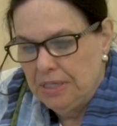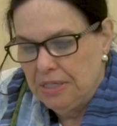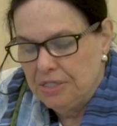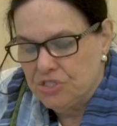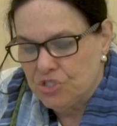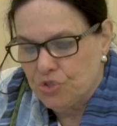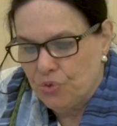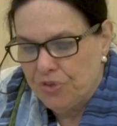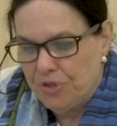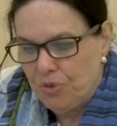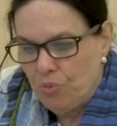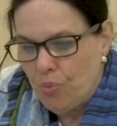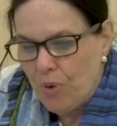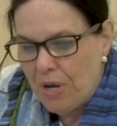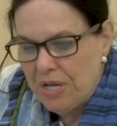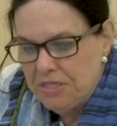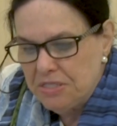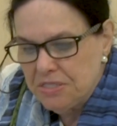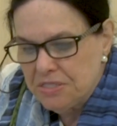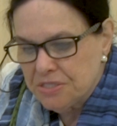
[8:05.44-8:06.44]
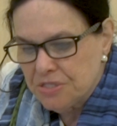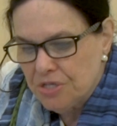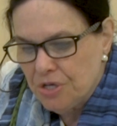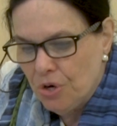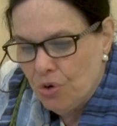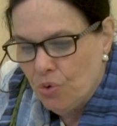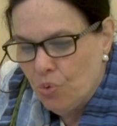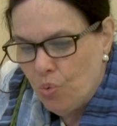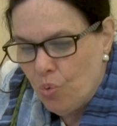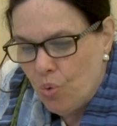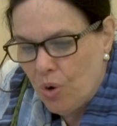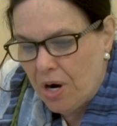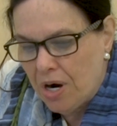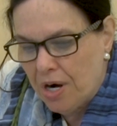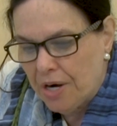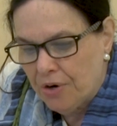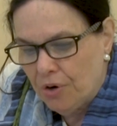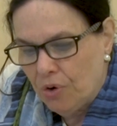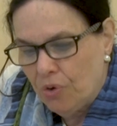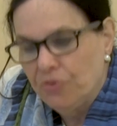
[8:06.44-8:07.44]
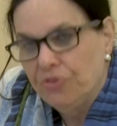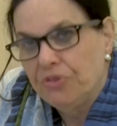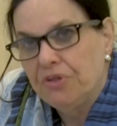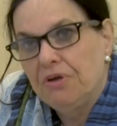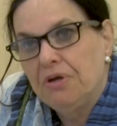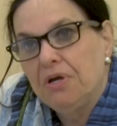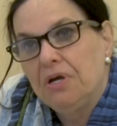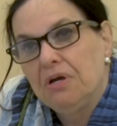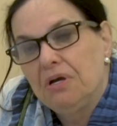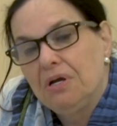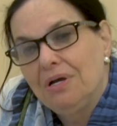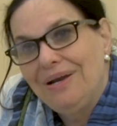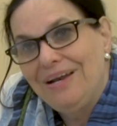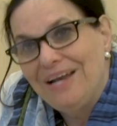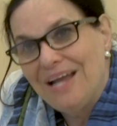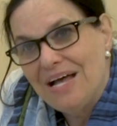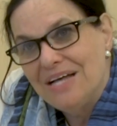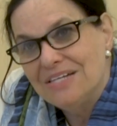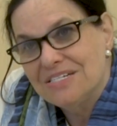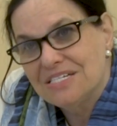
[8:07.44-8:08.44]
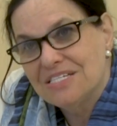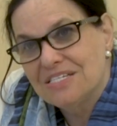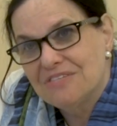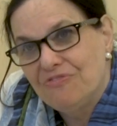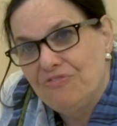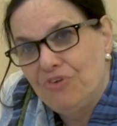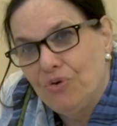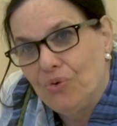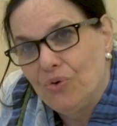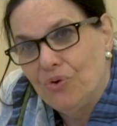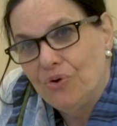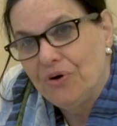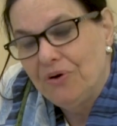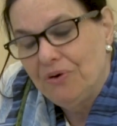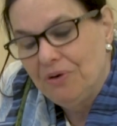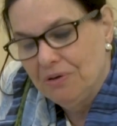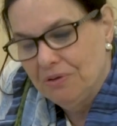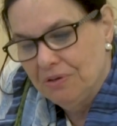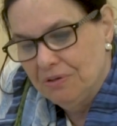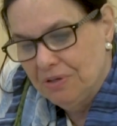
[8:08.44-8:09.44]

So the ones who are on the last floor,